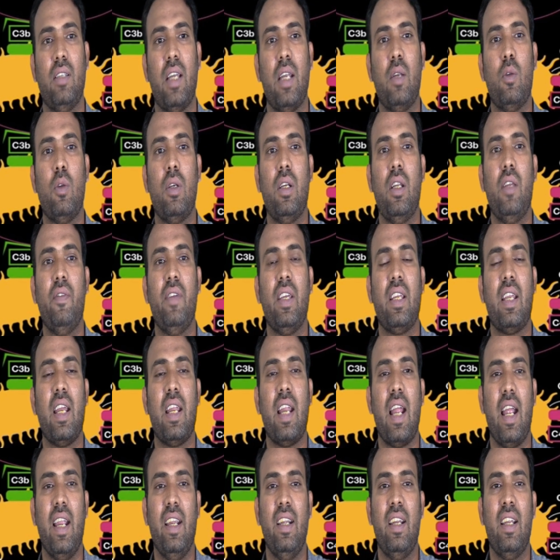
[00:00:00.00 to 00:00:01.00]
then only we can
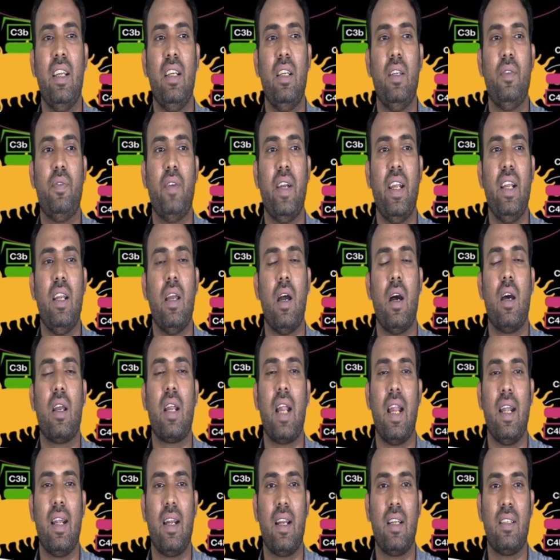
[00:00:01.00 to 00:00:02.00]
identify
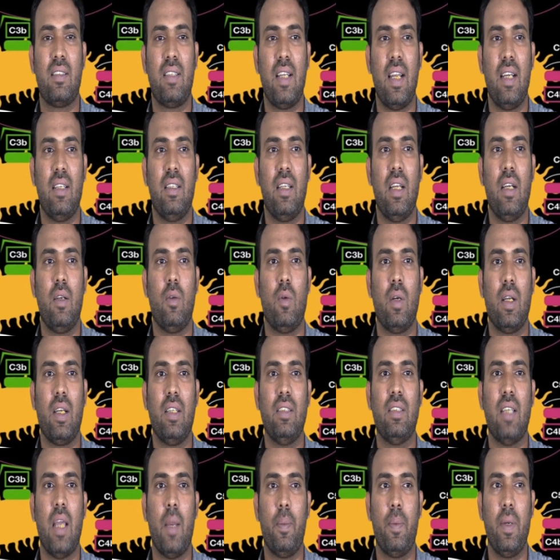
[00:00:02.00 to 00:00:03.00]
or understand that what
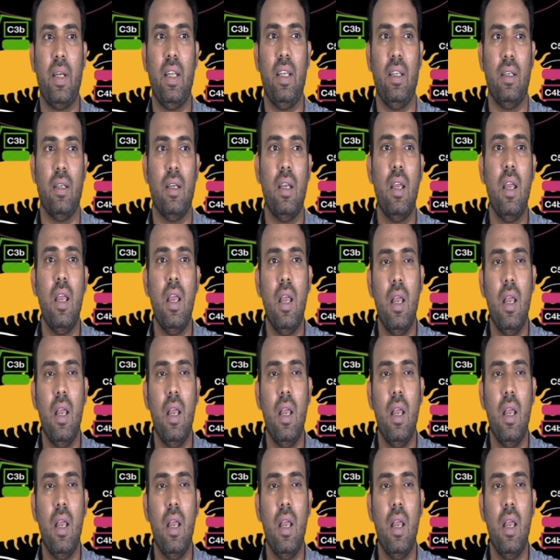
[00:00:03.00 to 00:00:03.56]
is happening.